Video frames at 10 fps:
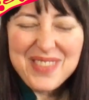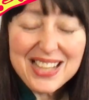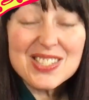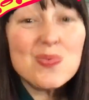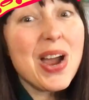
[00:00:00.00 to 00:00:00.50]

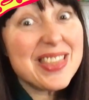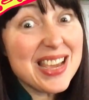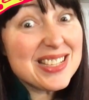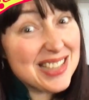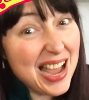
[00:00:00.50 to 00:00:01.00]
That's why
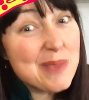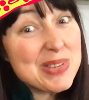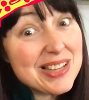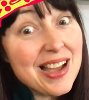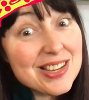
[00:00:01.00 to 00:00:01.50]
they
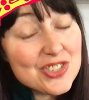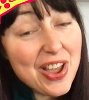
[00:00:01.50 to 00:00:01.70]
sabotaged